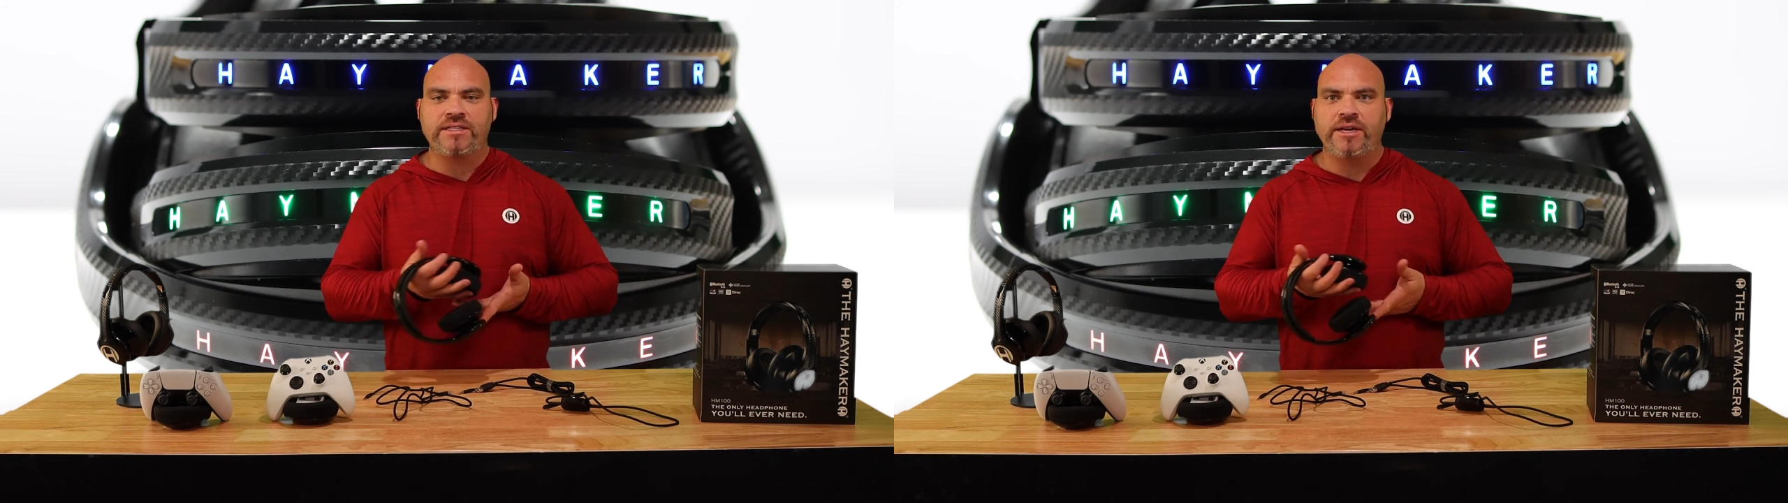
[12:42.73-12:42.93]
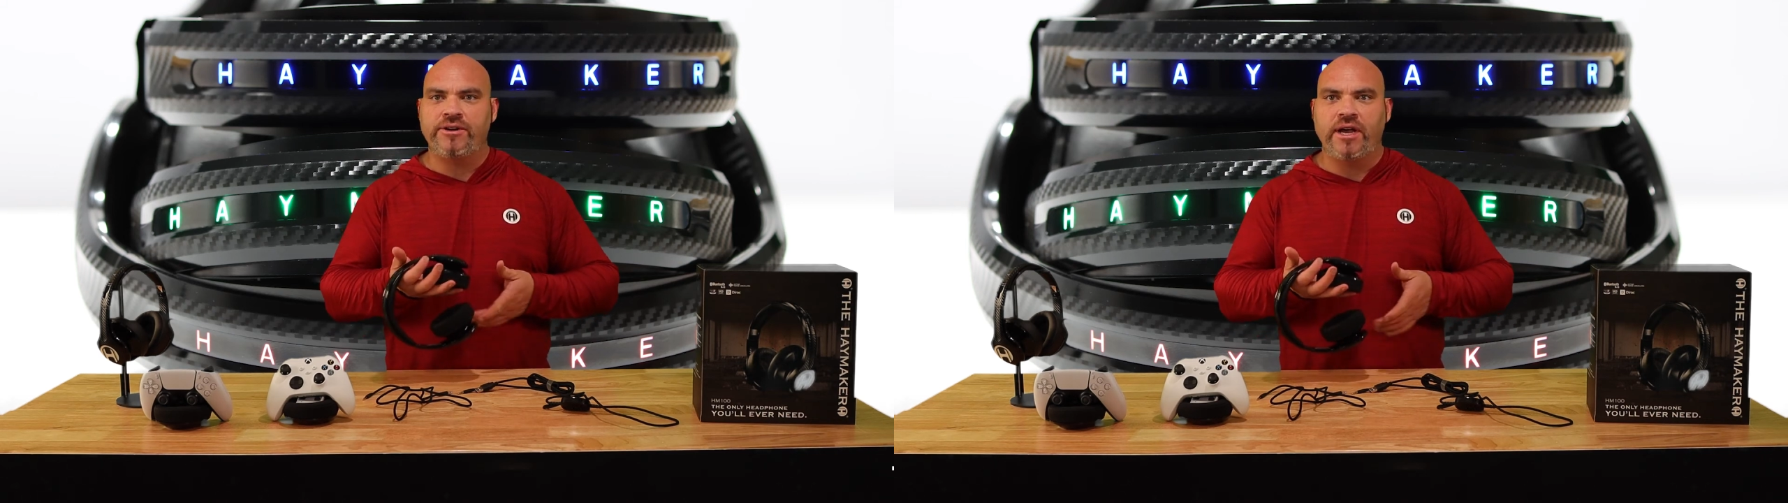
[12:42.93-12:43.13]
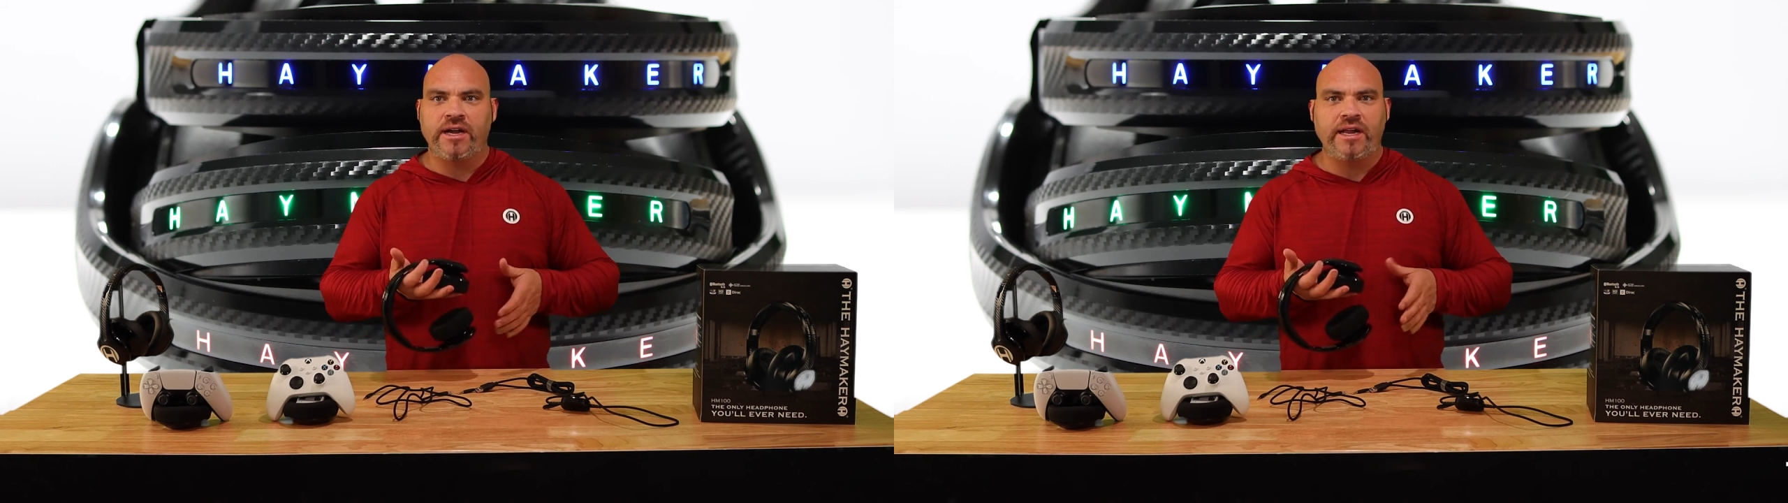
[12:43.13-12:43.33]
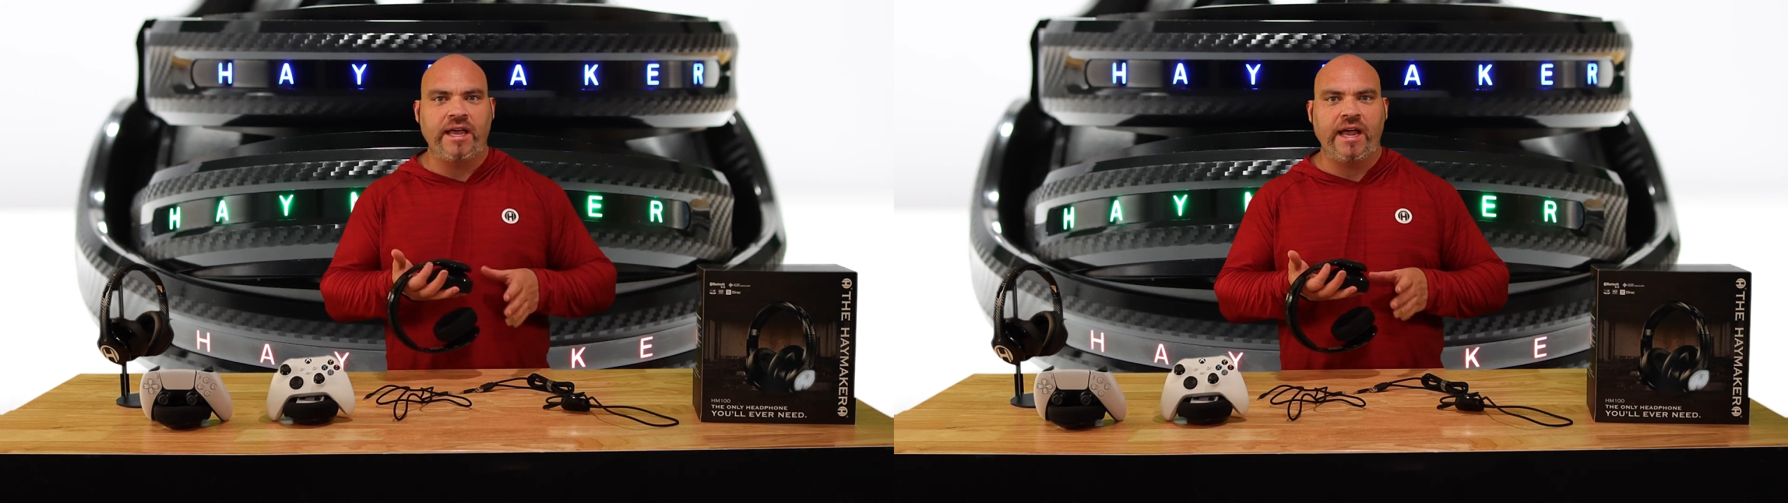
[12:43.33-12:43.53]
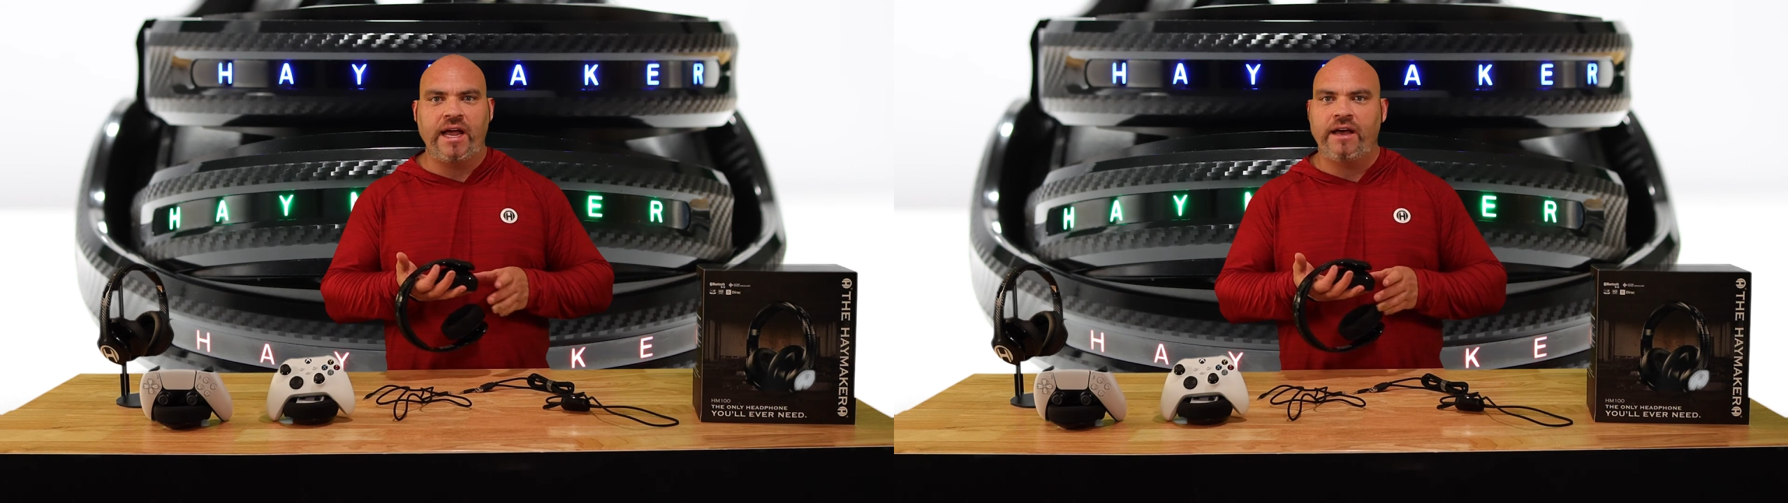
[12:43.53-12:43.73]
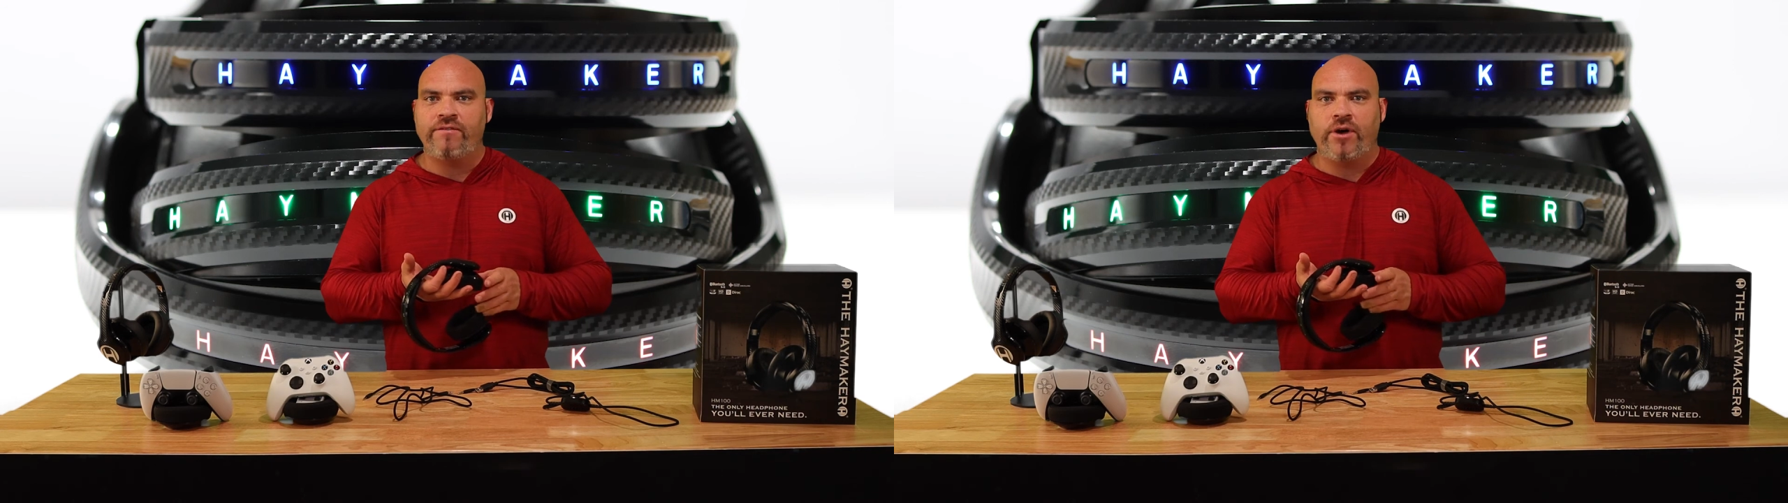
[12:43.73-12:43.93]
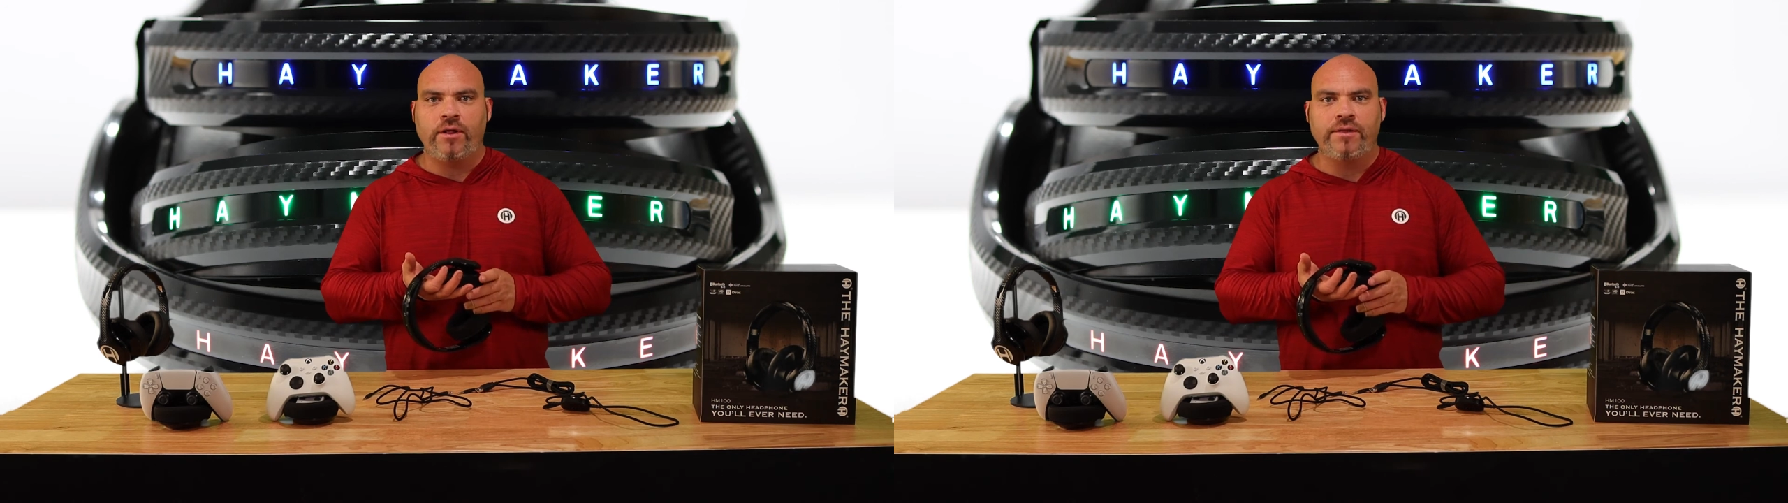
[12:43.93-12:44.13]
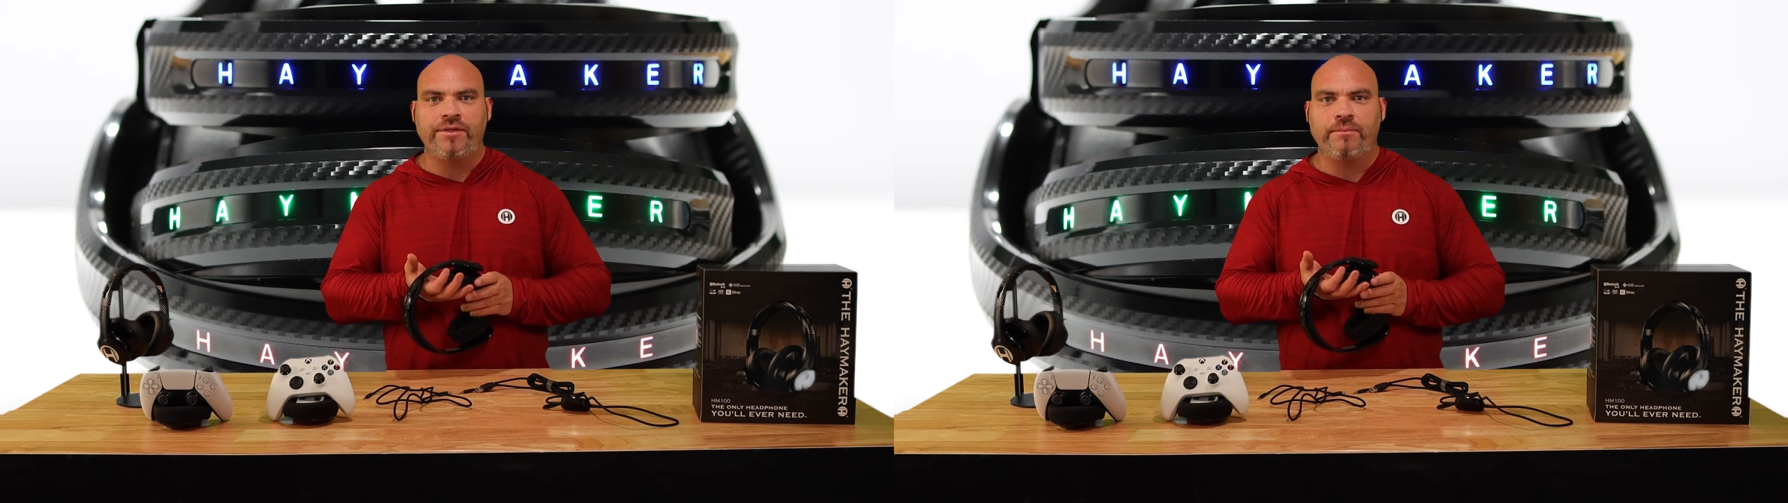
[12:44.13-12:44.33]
they're not going to have all of the